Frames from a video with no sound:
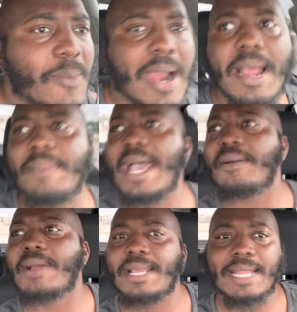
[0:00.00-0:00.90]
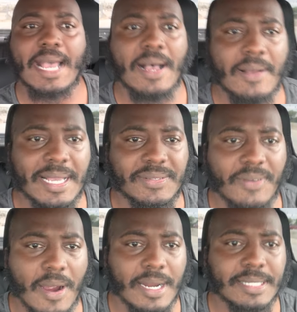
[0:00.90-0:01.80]
of where I'm at right now as
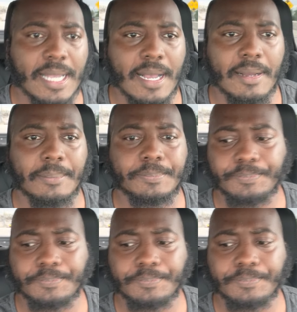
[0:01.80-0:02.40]
far as um